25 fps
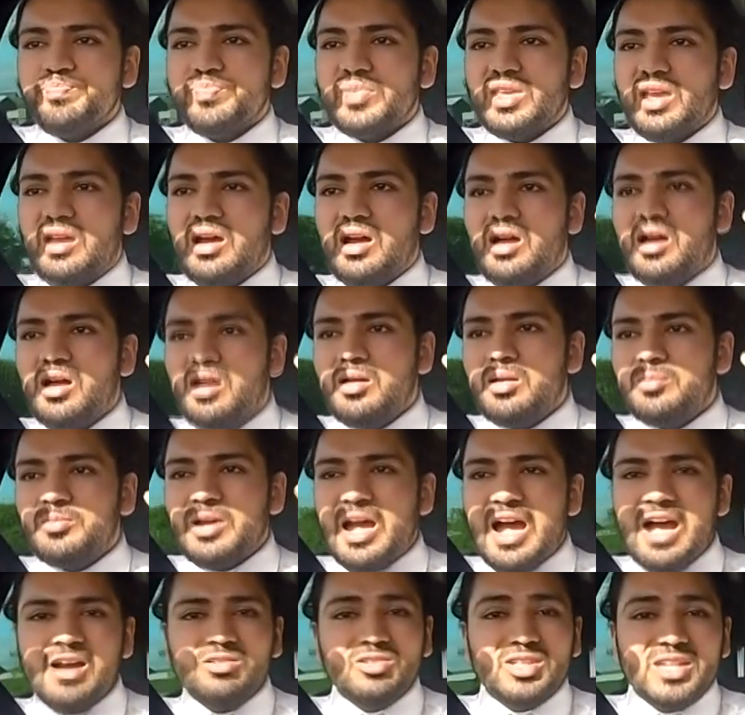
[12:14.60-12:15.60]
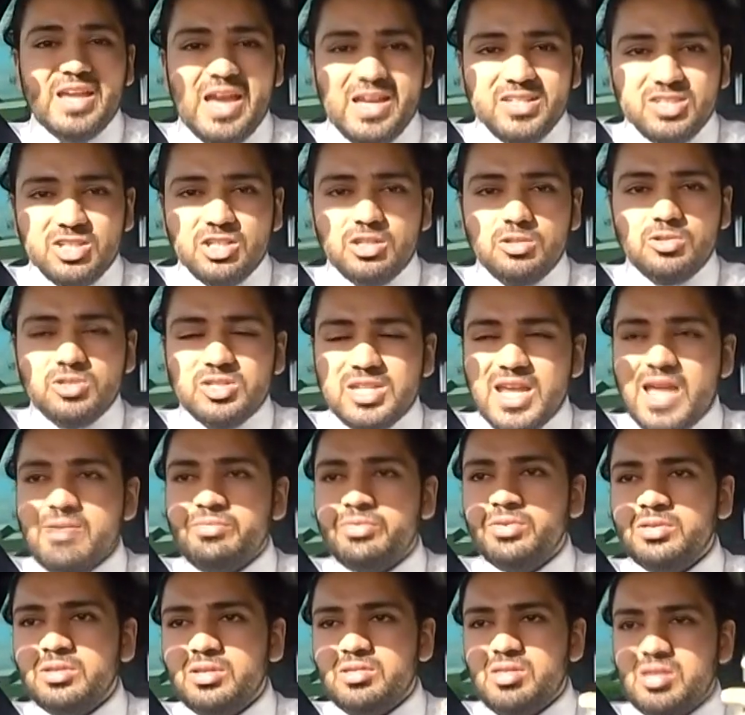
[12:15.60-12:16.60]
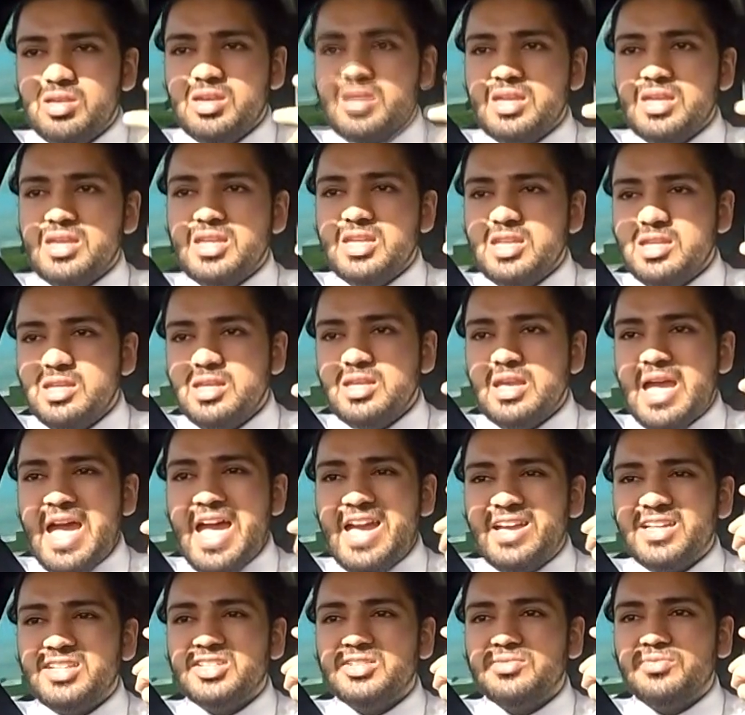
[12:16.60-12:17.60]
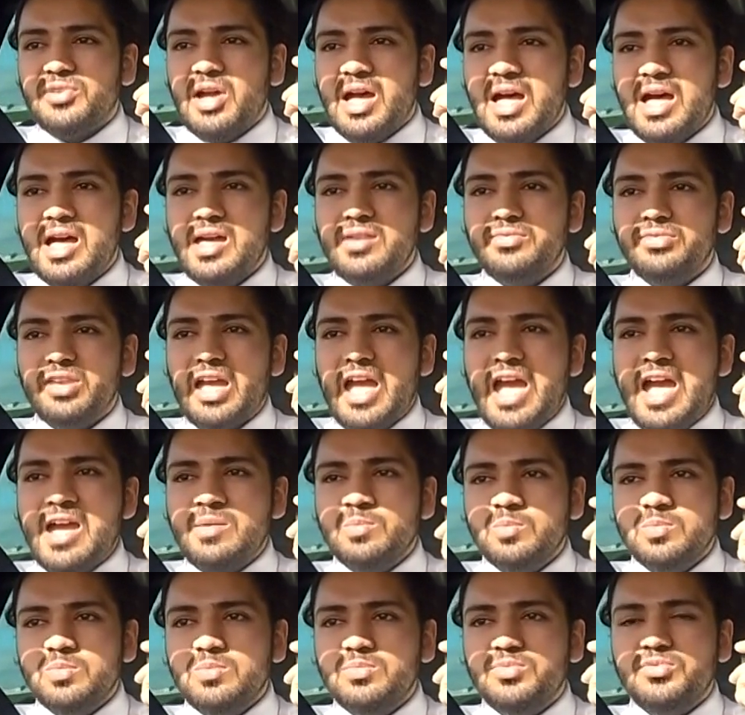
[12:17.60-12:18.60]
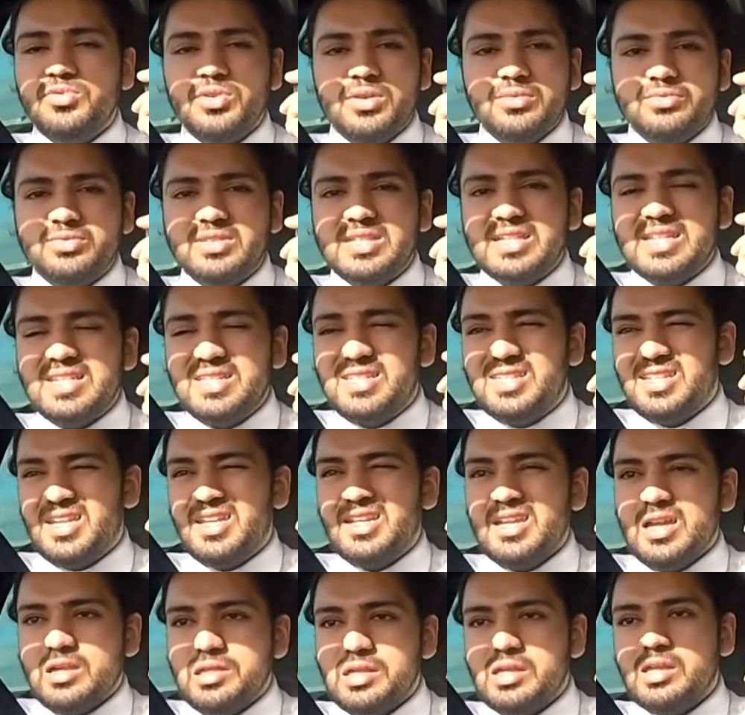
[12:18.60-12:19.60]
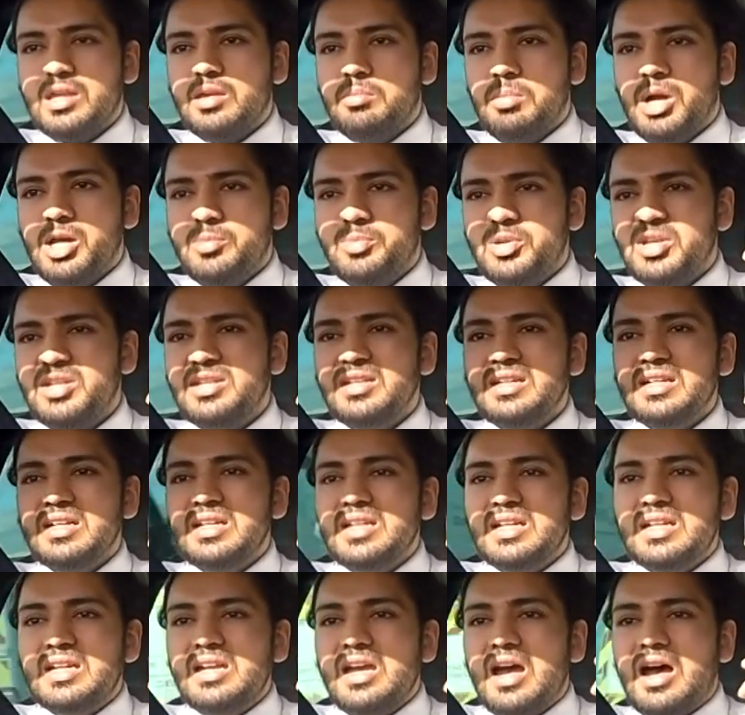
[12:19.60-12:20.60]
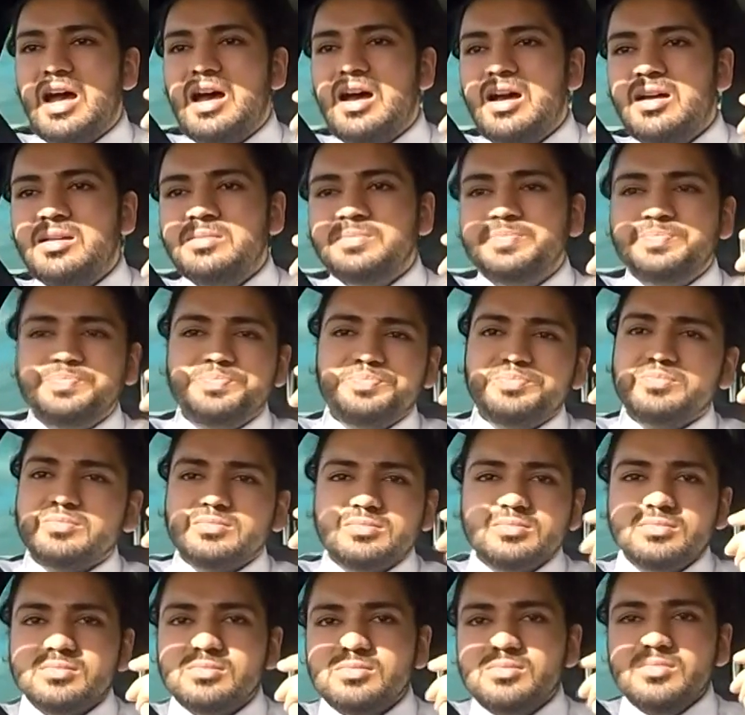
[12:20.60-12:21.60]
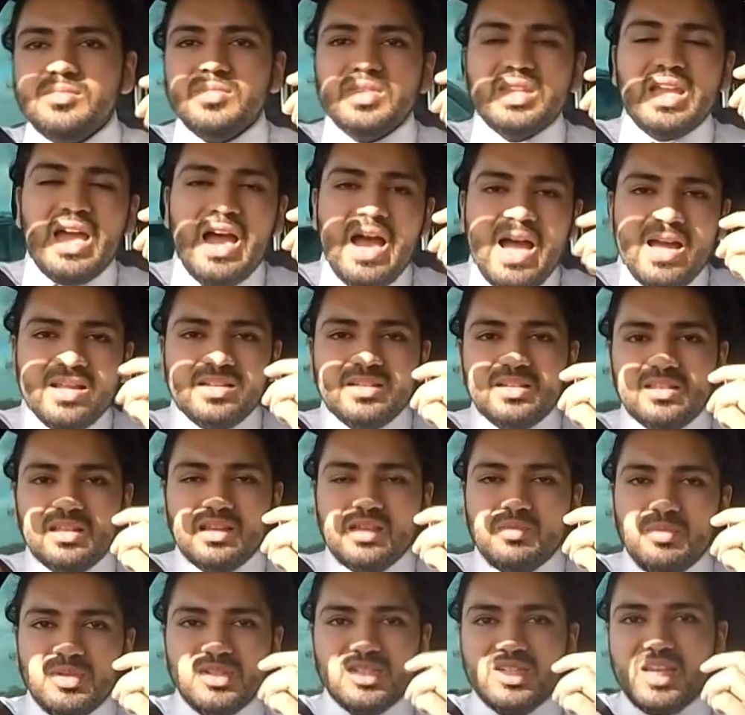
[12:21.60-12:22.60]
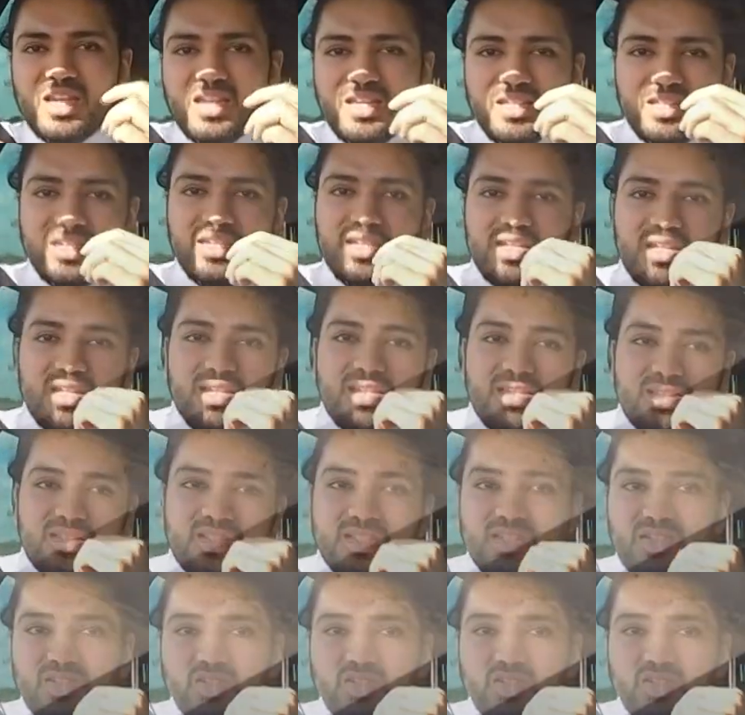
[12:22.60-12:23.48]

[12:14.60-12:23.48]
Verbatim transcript: um, Audi S Q seven, the X five M fifty D, I think it might be, um, and the Mercedes